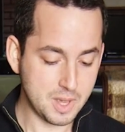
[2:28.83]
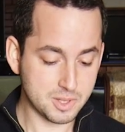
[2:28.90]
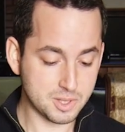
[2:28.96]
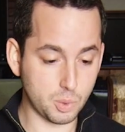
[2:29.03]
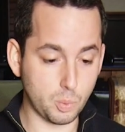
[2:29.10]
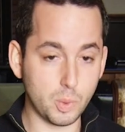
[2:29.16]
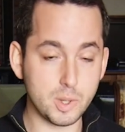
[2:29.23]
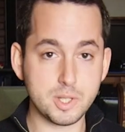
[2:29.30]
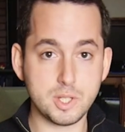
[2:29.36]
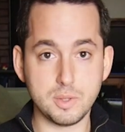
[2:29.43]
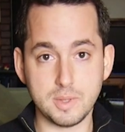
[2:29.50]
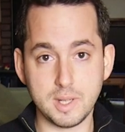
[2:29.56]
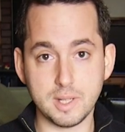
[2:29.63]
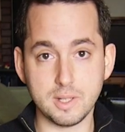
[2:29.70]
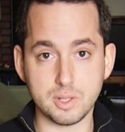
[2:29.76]
So what do
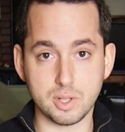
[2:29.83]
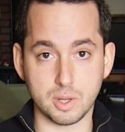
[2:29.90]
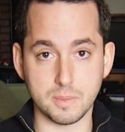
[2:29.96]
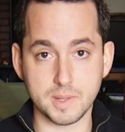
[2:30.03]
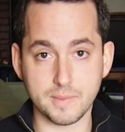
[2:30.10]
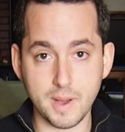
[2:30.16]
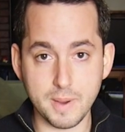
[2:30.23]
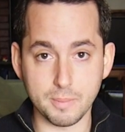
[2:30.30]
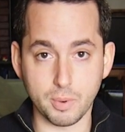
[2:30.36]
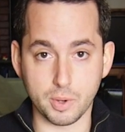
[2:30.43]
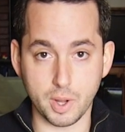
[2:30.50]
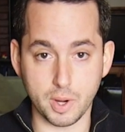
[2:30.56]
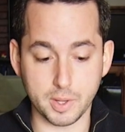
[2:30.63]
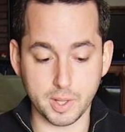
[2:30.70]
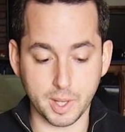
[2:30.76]
you need in terms of
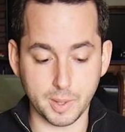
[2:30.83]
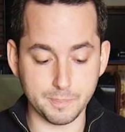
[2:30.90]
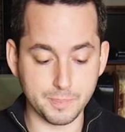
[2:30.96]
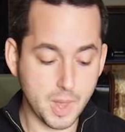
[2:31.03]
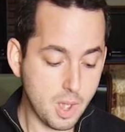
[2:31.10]
onboard audio?